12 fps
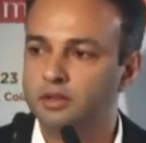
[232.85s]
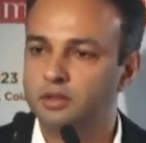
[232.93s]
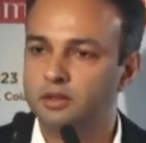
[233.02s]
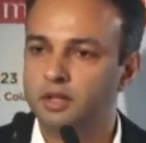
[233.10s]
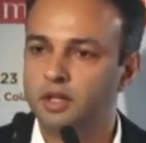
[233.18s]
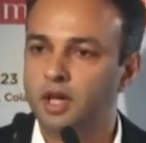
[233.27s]

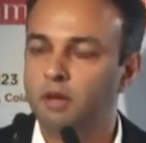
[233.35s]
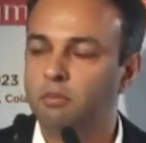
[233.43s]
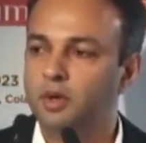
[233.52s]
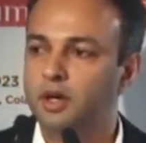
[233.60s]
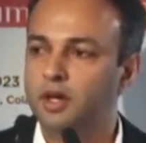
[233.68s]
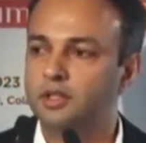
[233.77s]
the
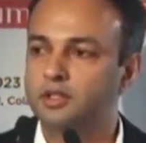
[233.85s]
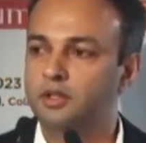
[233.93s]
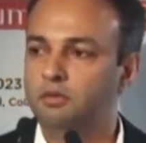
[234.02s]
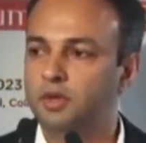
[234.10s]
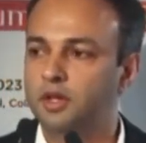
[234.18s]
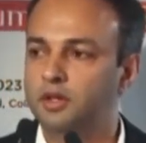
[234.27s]
number and
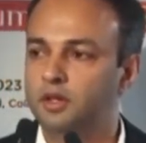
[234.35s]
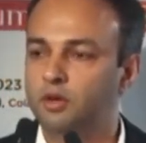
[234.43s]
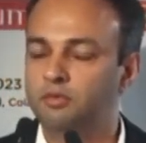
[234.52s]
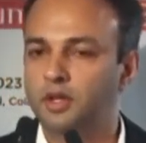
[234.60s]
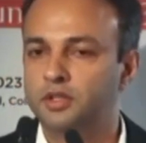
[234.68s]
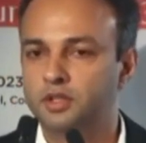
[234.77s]
severity of
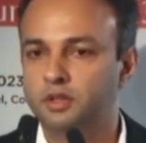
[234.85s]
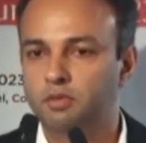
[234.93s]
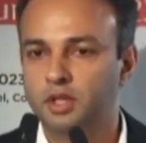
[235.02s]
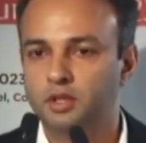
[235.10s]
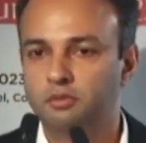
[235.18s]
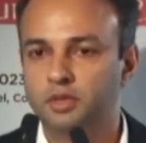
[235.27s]
extreme
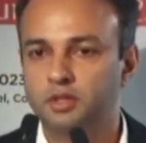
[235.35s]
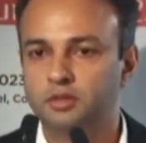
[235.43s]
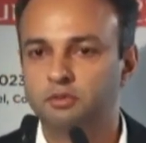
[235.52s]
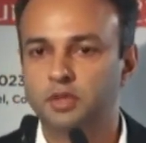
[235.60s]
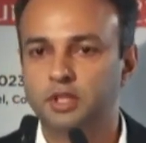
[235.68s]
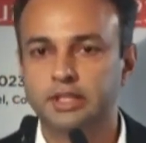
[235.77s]
weather events
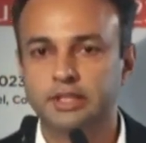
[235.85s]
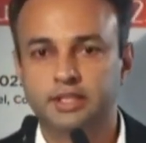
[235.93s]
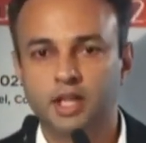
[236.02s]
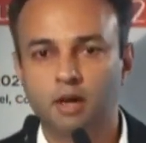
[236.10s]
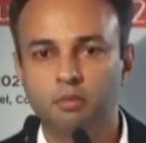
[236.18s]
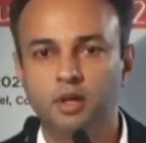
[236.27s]
with a
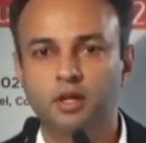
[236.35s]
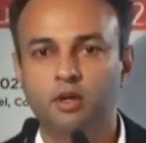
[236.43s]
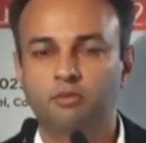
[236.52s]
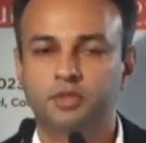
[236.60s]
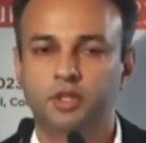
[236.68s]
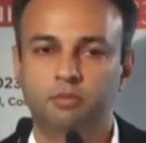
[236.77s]
doubling
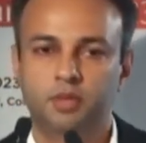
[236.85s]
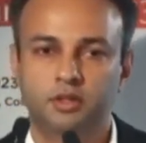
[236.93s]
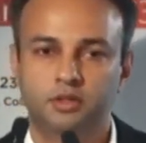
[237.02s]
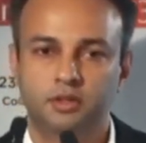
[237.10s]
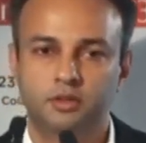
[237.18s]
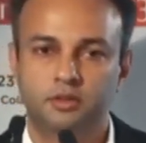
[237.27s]
of
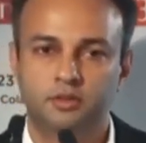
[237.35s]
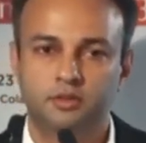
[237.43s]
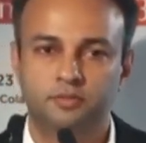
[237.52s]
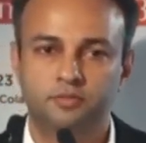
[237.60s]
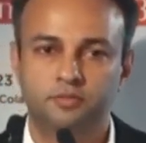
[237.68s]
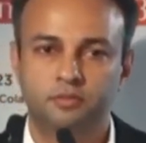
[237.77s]
temperatures.
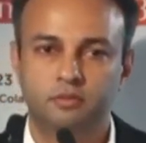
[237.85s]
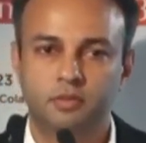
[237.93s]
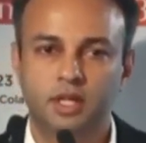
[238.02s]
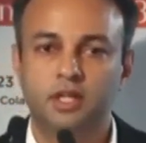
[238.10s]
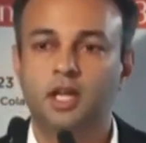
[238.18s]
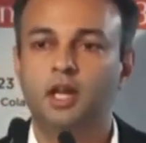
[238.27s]

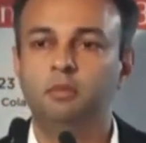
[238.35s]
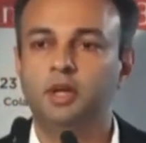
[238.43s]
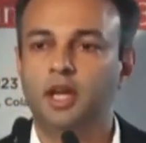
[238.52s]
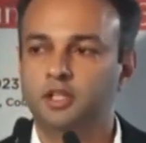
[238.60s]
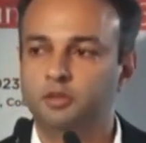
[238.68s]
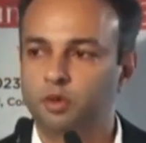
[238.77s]
It can be
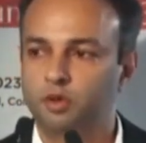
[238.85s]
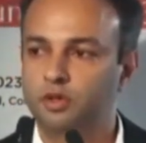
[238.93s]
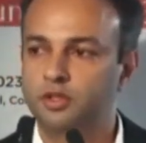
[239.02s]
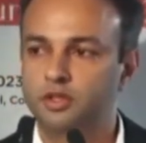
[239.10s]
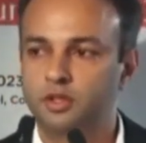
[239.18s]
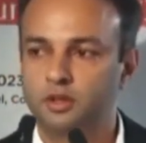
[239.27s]
exponential.